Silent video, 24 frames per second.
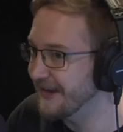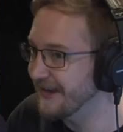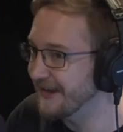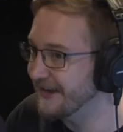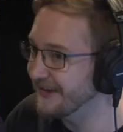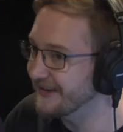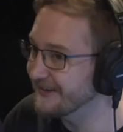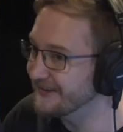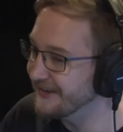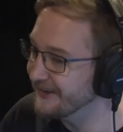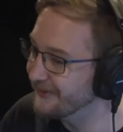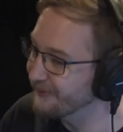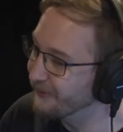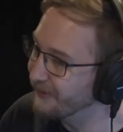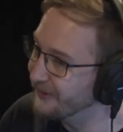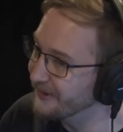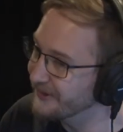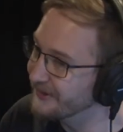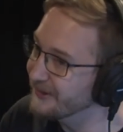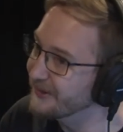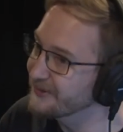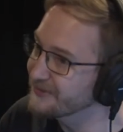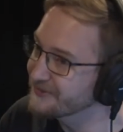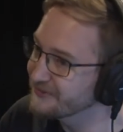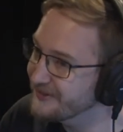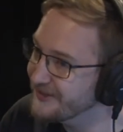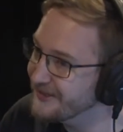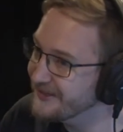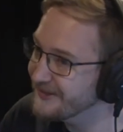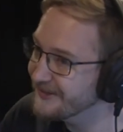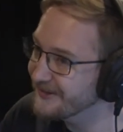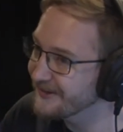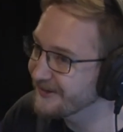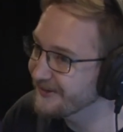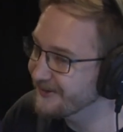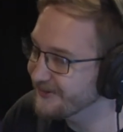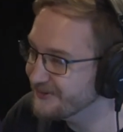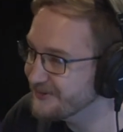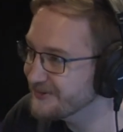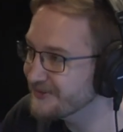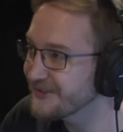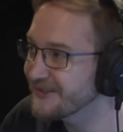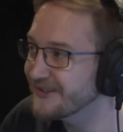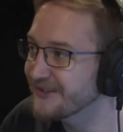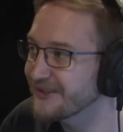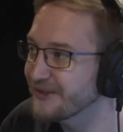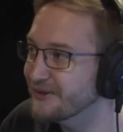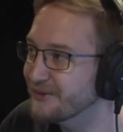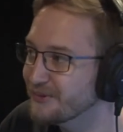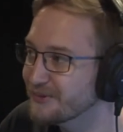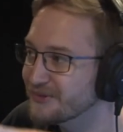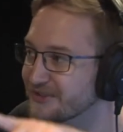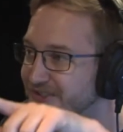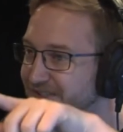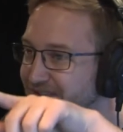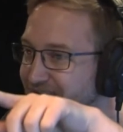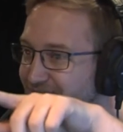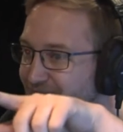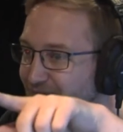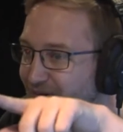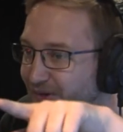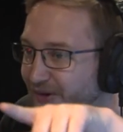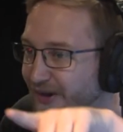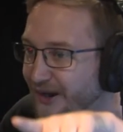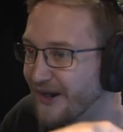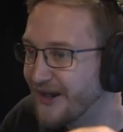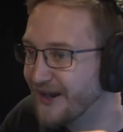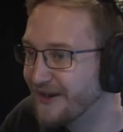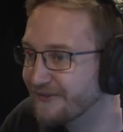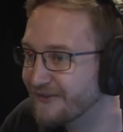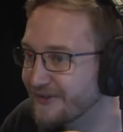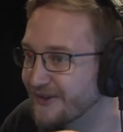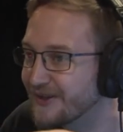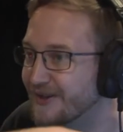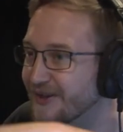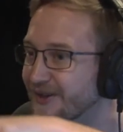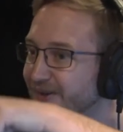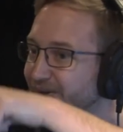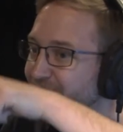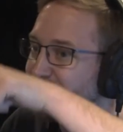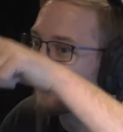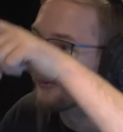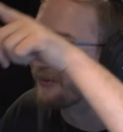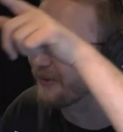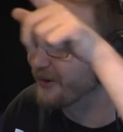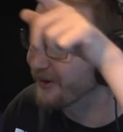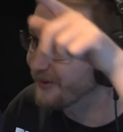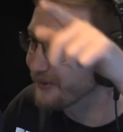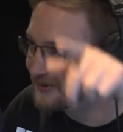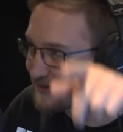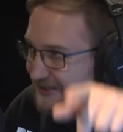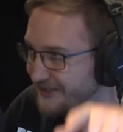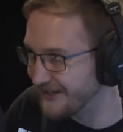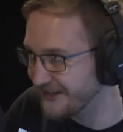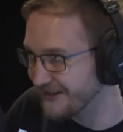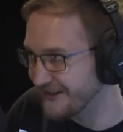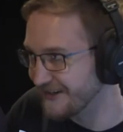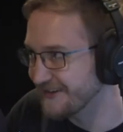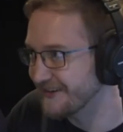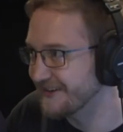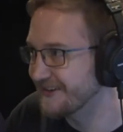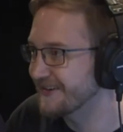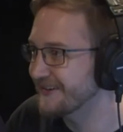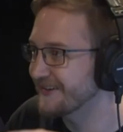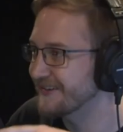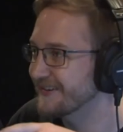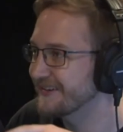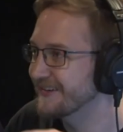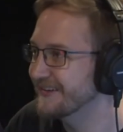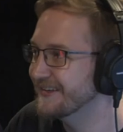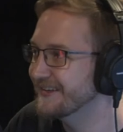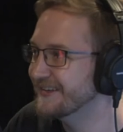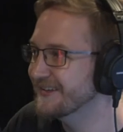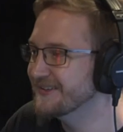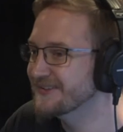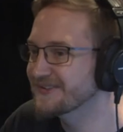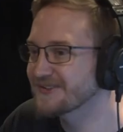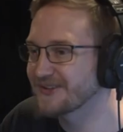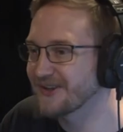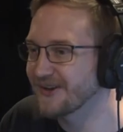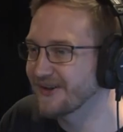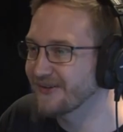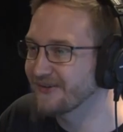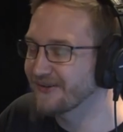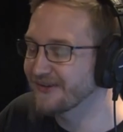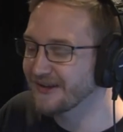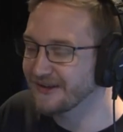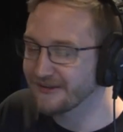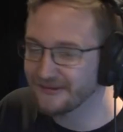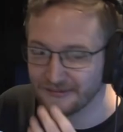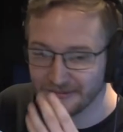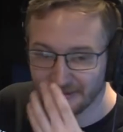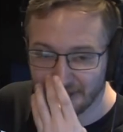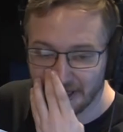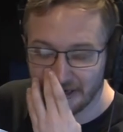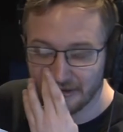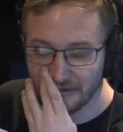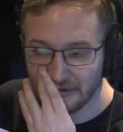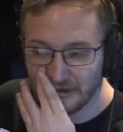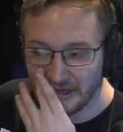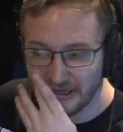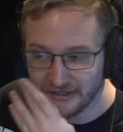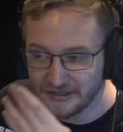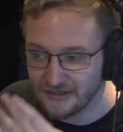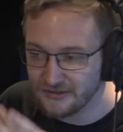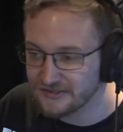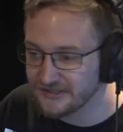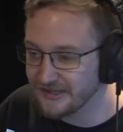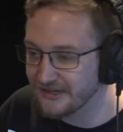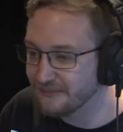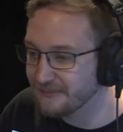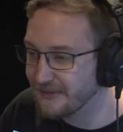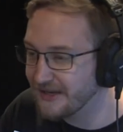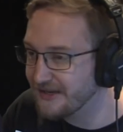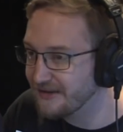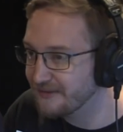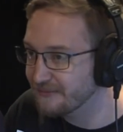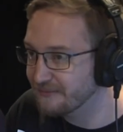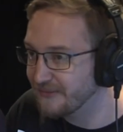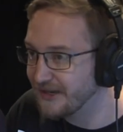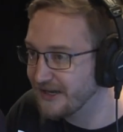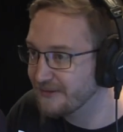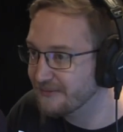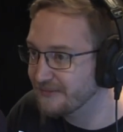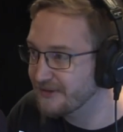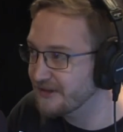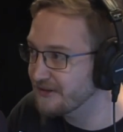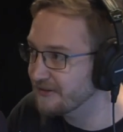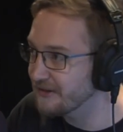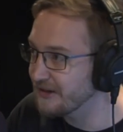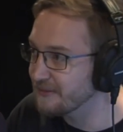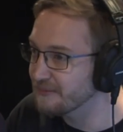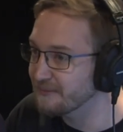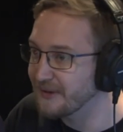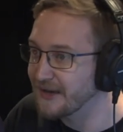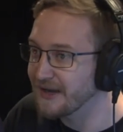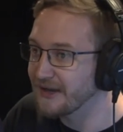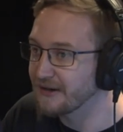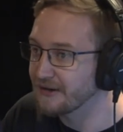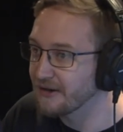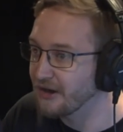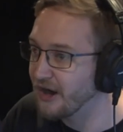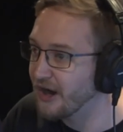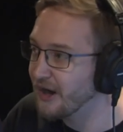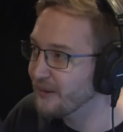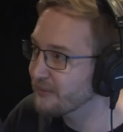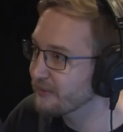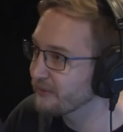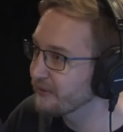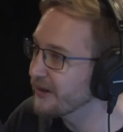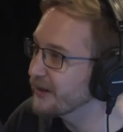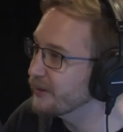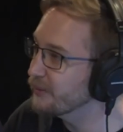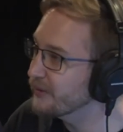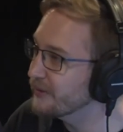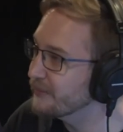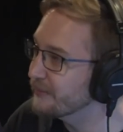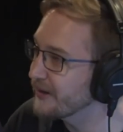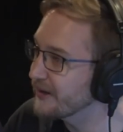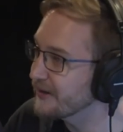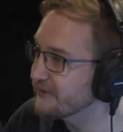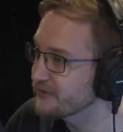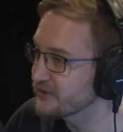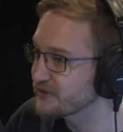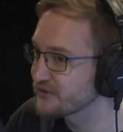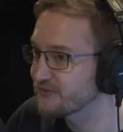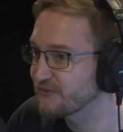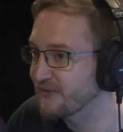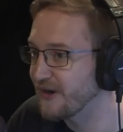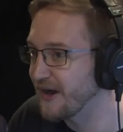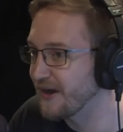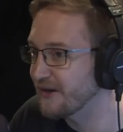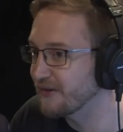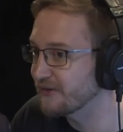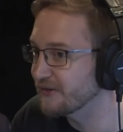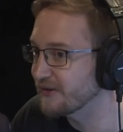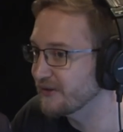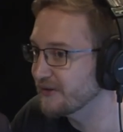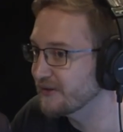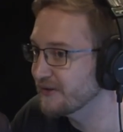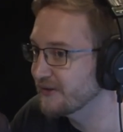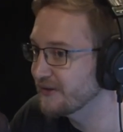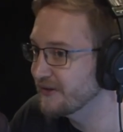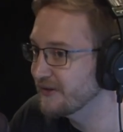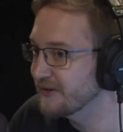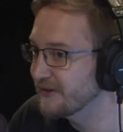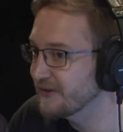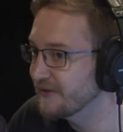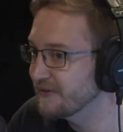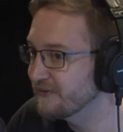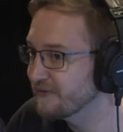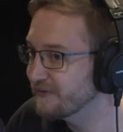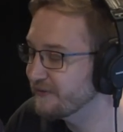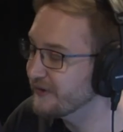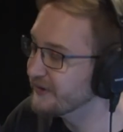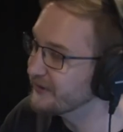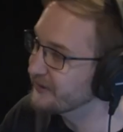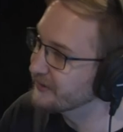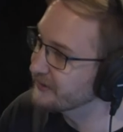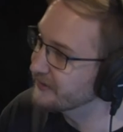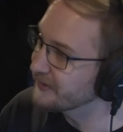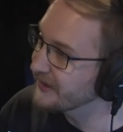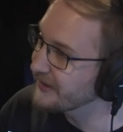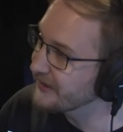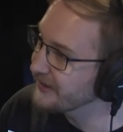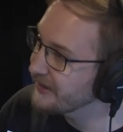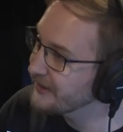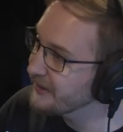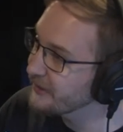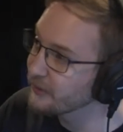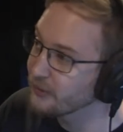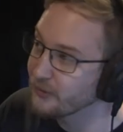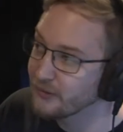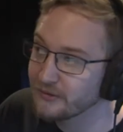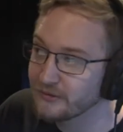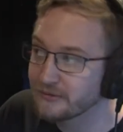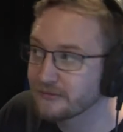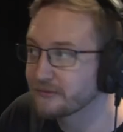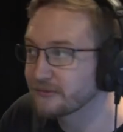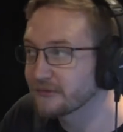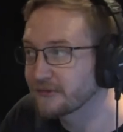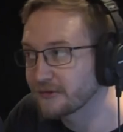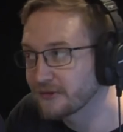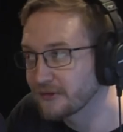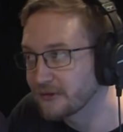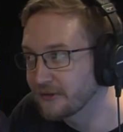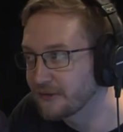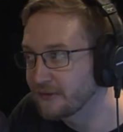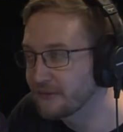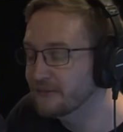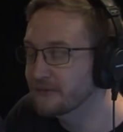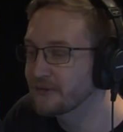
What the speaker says: And in one of those videos, you see the craft rotating. So, and like you said, it may be like man-operated. We may have just finally figured that out, or who